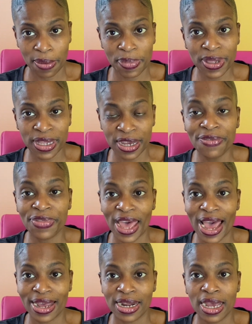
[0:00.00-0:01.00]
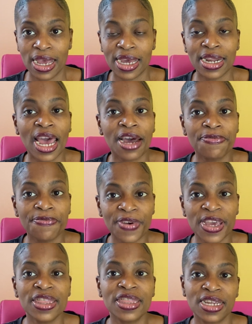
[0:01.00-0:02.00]
Believe that and have
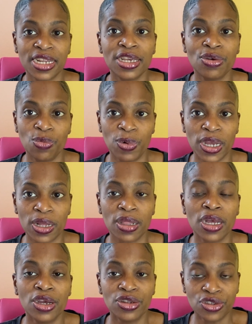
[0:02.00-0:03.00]
faith that he will